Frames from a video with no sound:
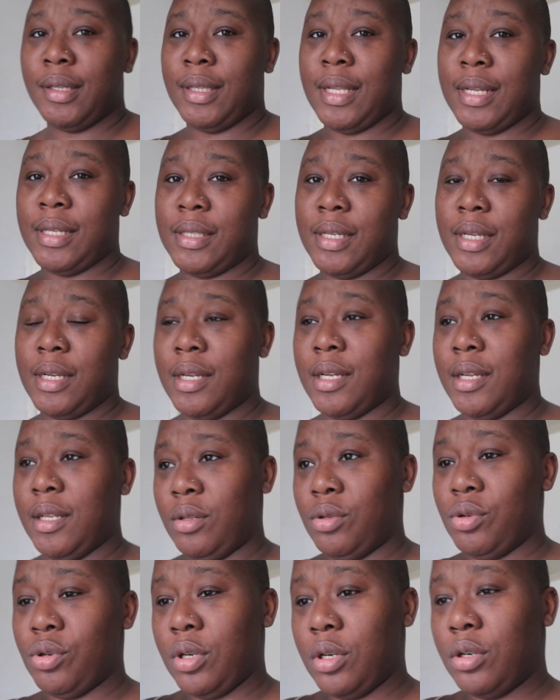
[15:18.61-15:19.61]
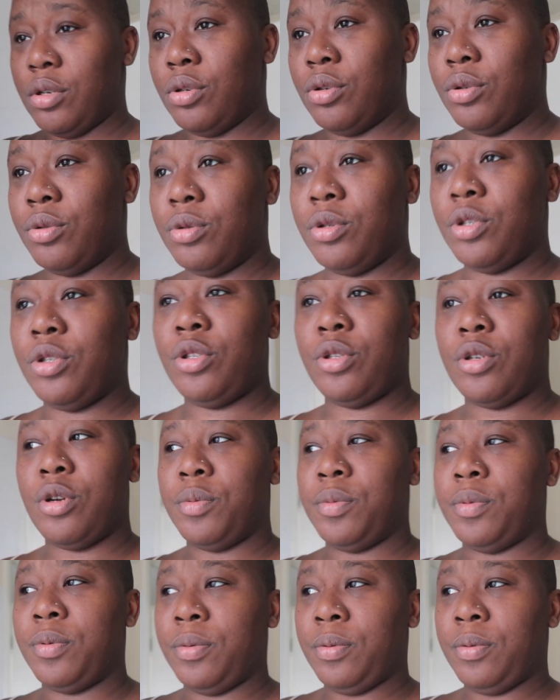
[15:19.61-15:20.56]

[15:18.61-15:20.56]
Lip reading: There's a local shop.